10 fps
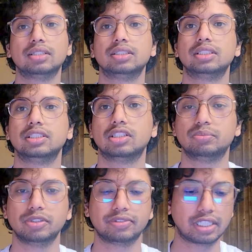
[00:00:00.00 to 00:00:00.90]
I
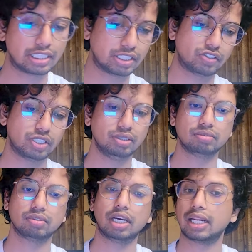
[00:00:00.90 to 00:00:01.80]
hope you find it interesting
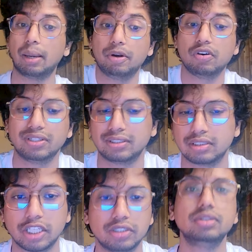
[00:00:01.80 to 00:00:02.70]
and happy coding.
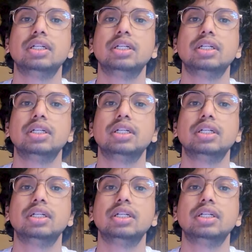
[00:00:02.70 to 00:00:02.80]
Thank you